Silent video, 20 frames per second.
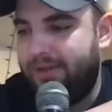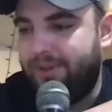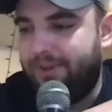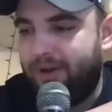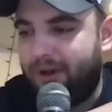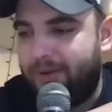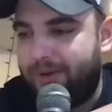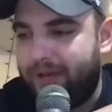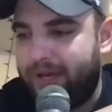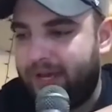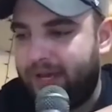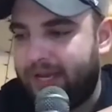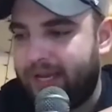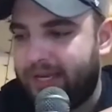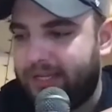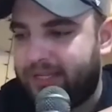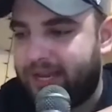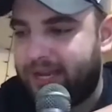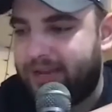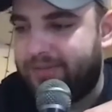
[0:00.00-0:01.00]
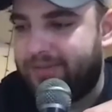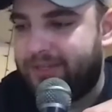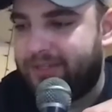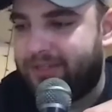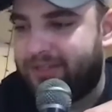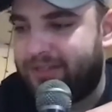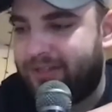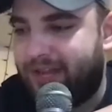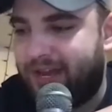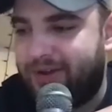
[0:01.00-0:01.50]
Oh wait, I gotta time
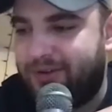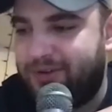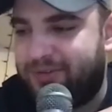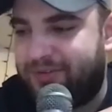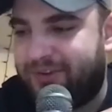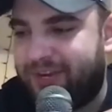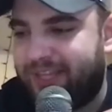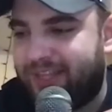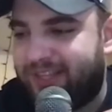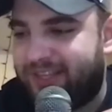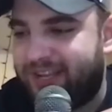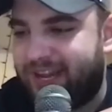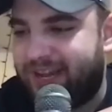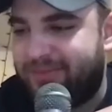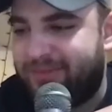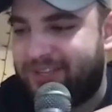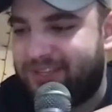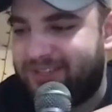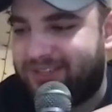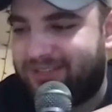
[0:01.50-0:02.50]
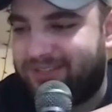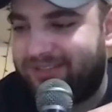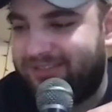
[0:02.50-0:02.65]
this. I always forget to time these.